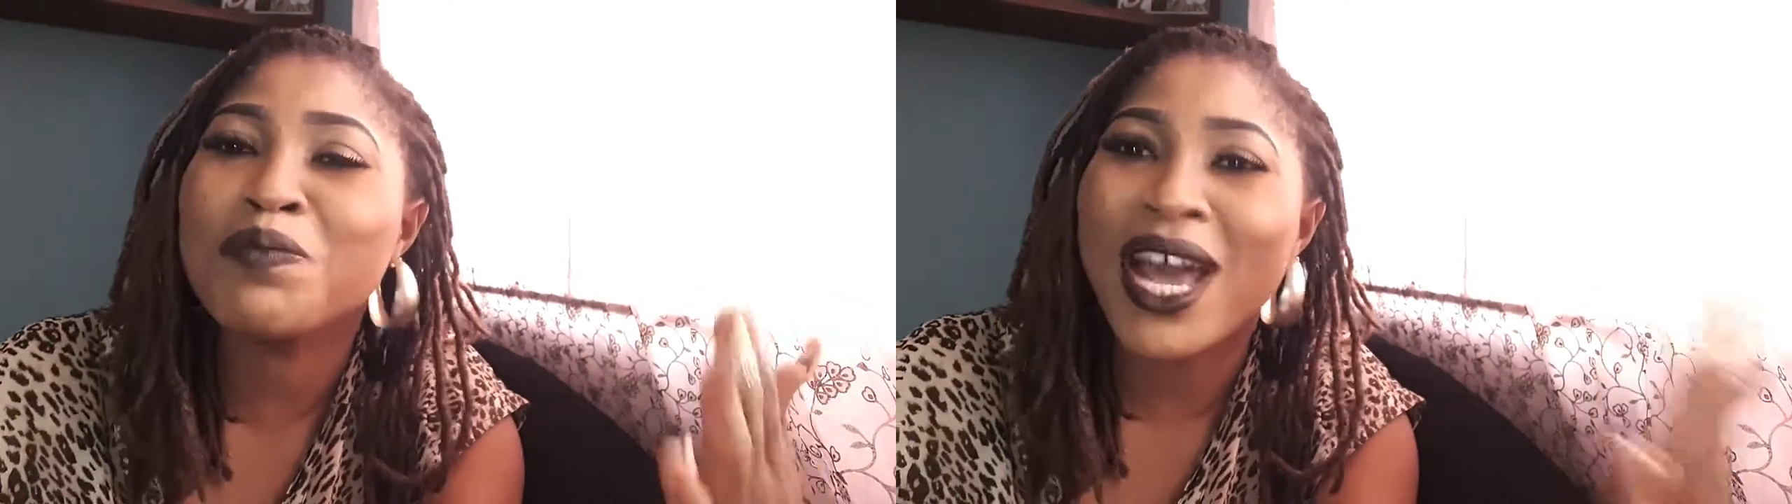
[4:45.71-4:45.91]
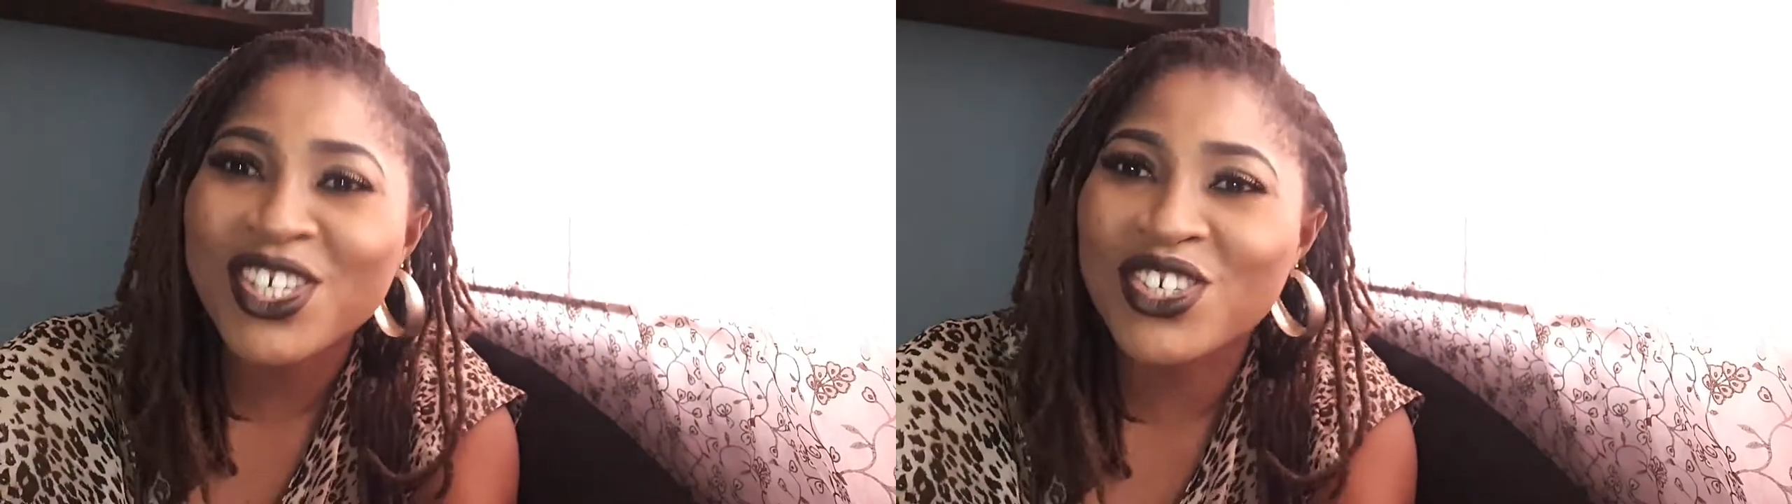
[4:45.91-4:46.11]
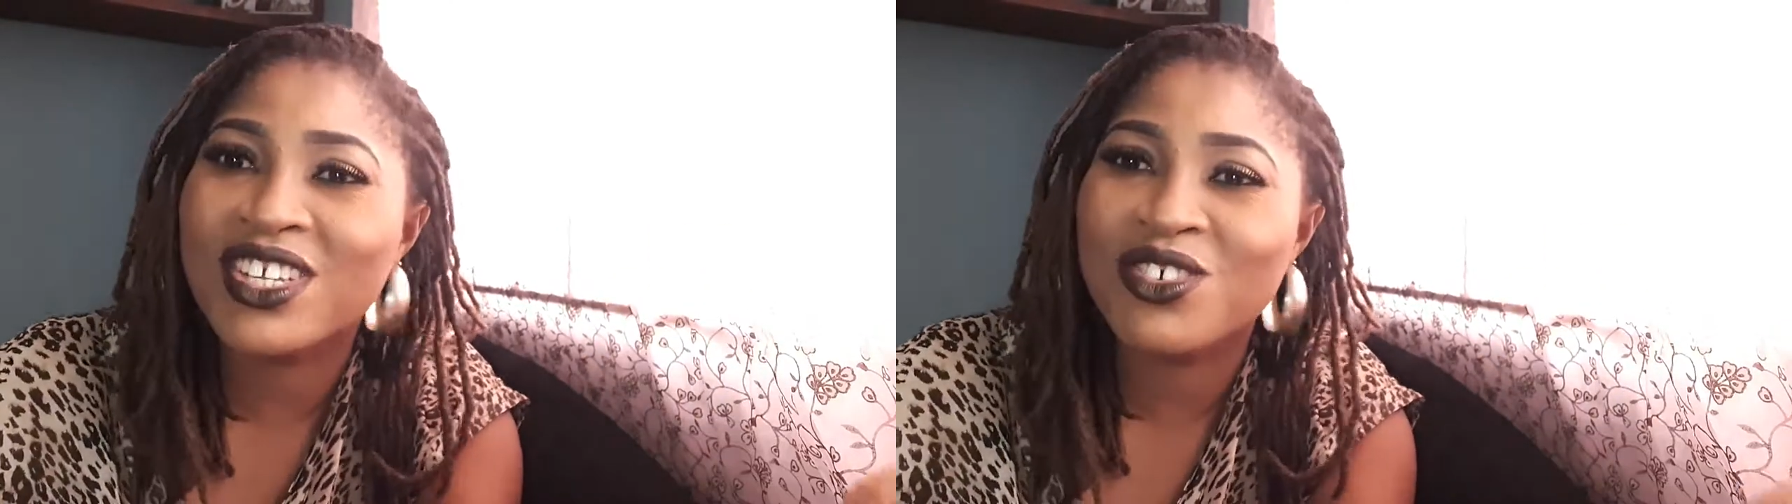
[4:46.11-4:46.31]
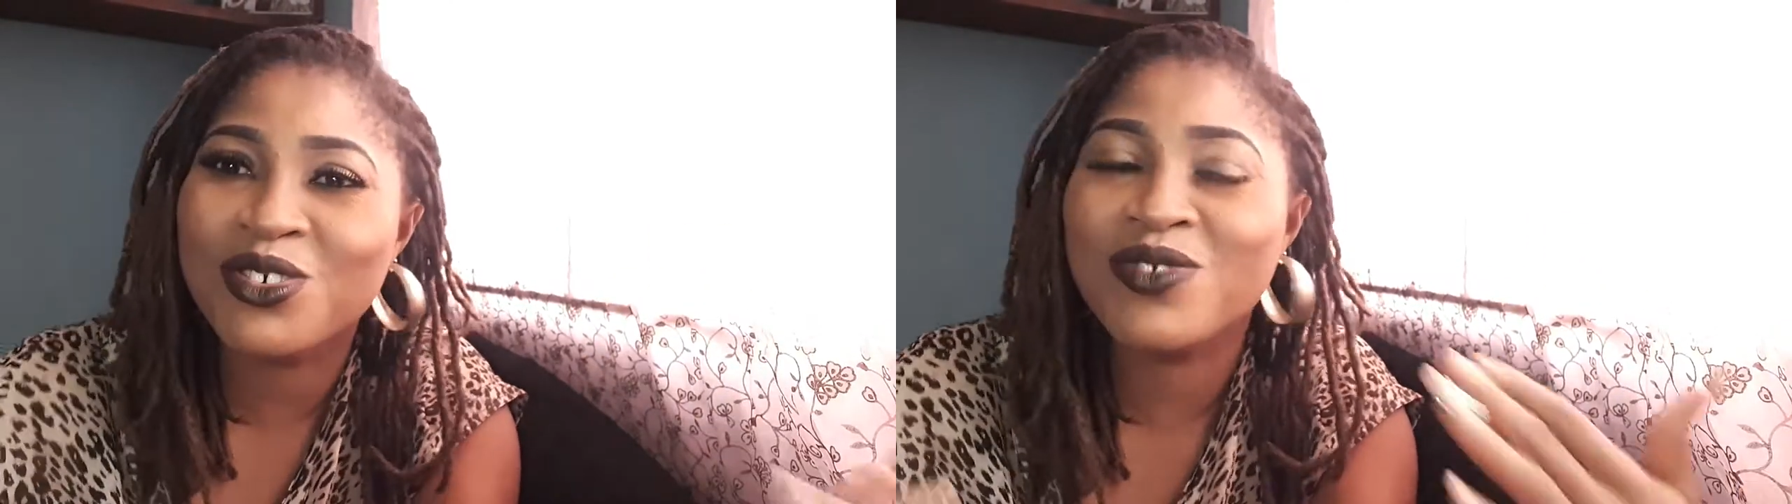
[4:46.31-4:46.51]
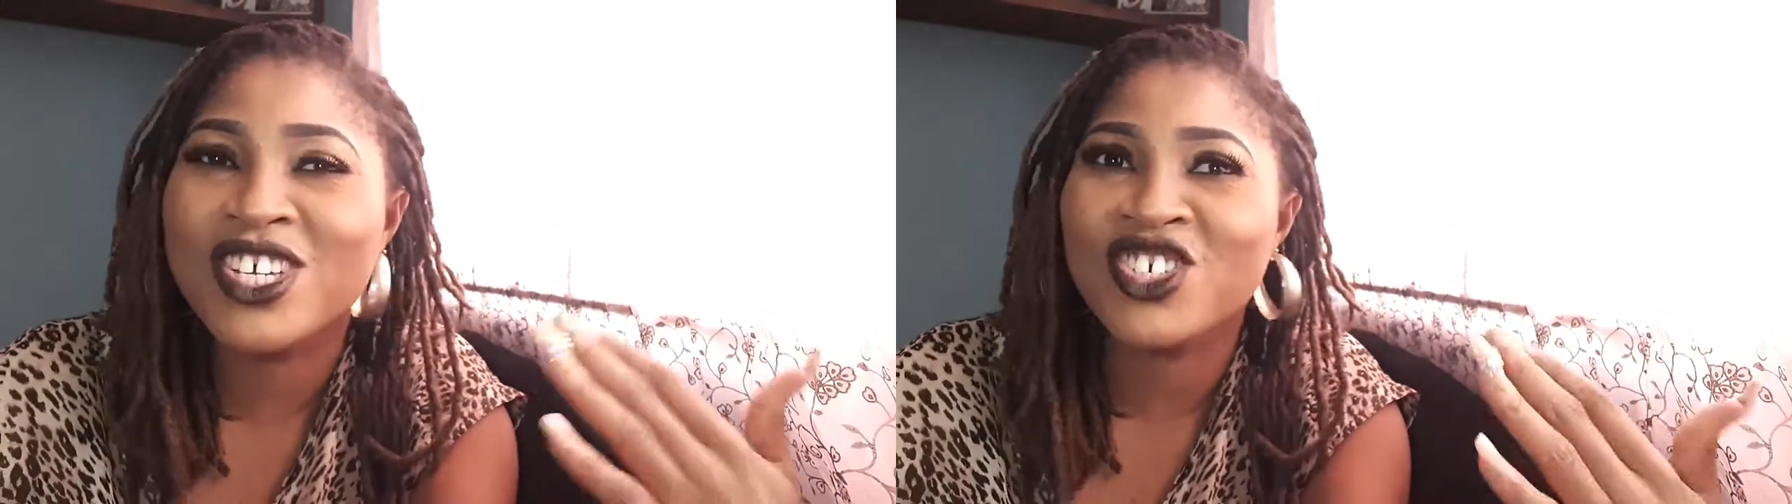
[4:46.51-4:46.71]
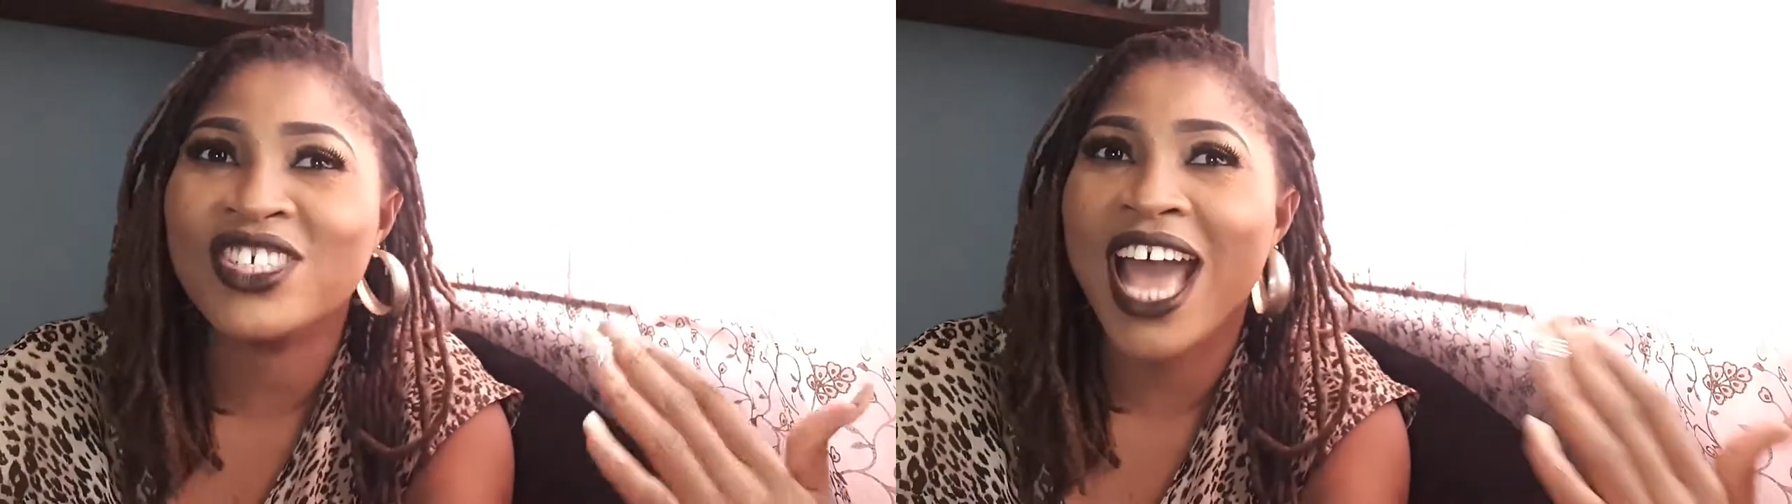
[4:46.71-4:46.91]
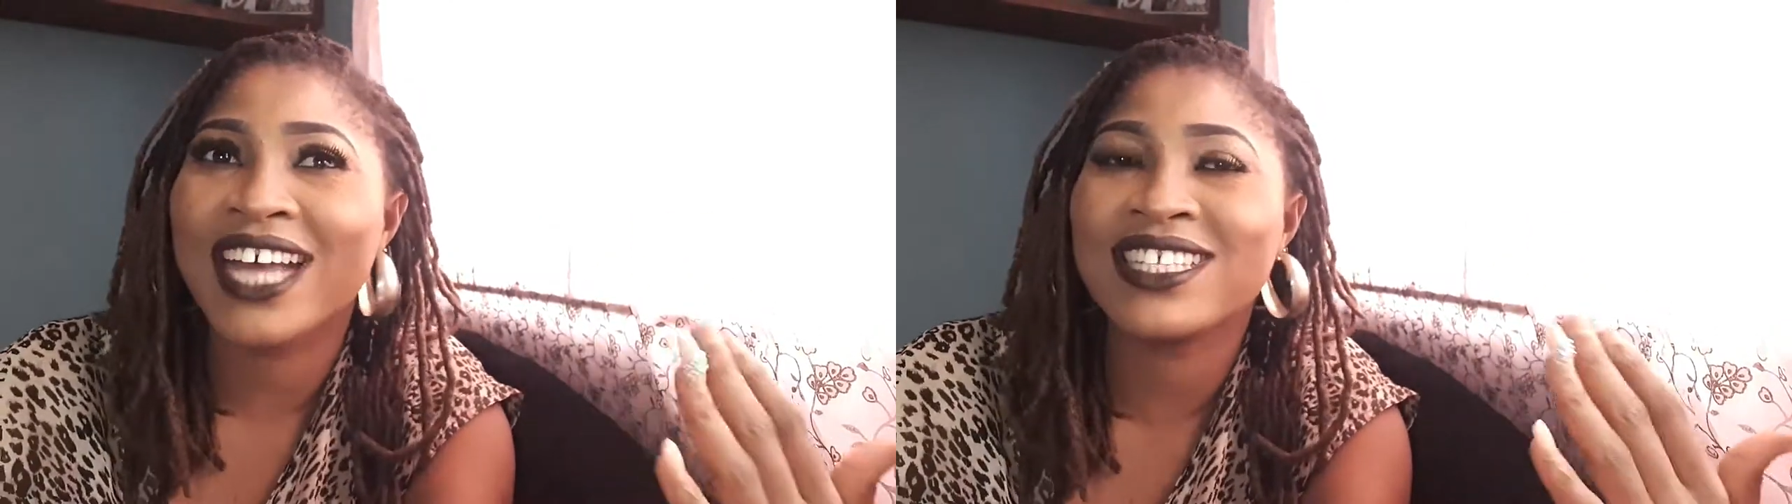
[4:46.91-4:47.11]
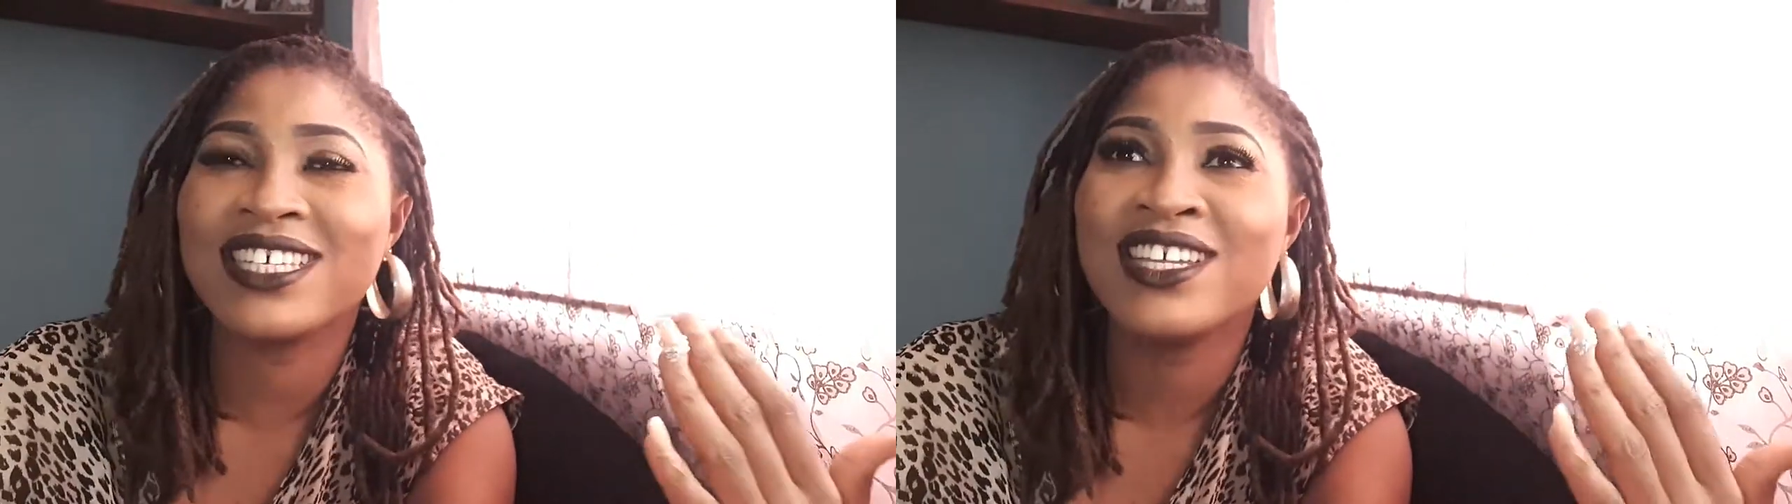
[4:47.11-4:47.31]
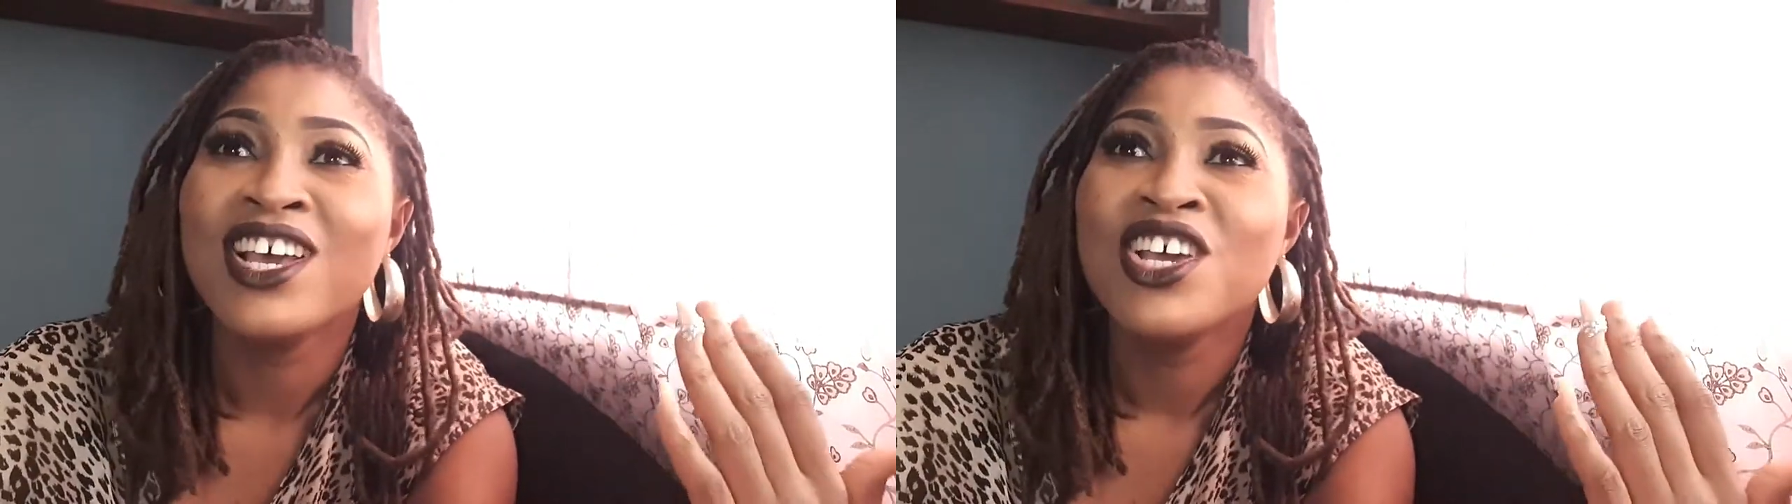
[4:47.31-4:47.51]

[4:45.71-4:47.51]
passion in you when she's acting,